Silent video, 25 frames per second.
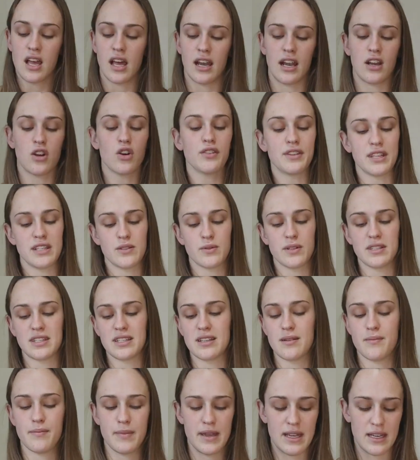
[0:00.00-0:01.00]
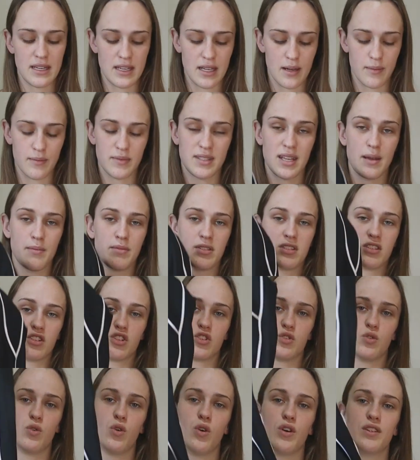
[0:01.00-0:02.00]
And I got these ones in a medium, same as the
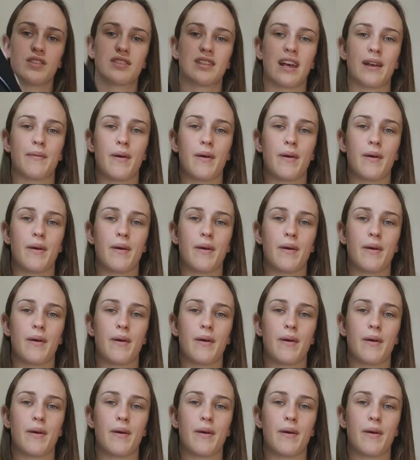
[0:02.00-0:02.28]
shorts.